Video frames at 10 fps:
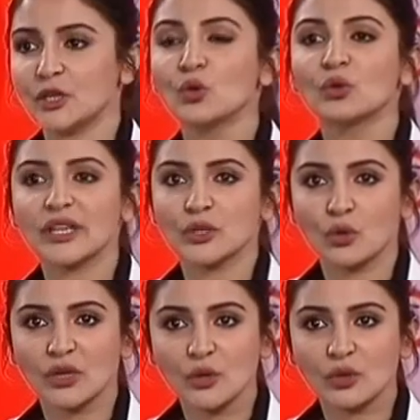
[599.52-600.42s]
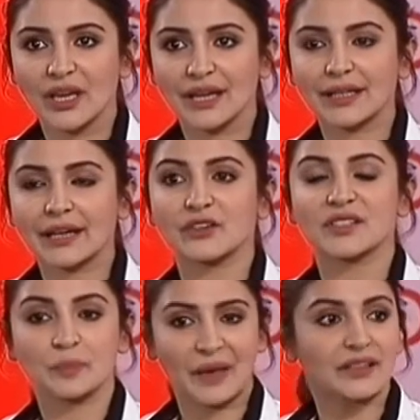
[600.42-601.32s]
You know that you're only going to get that
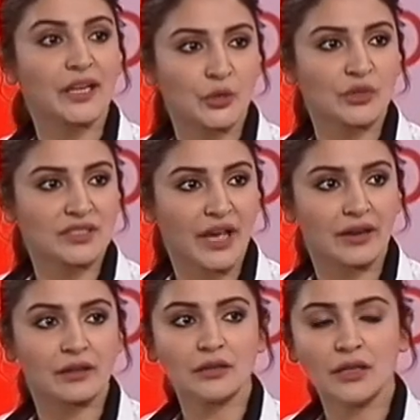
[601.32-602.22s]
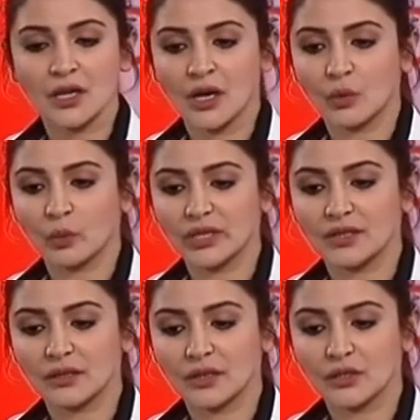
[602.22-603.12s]
respect that you desire with
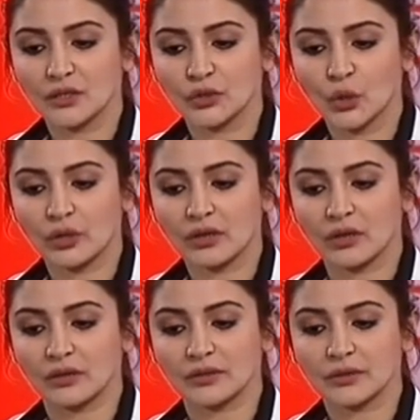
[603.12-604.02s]
your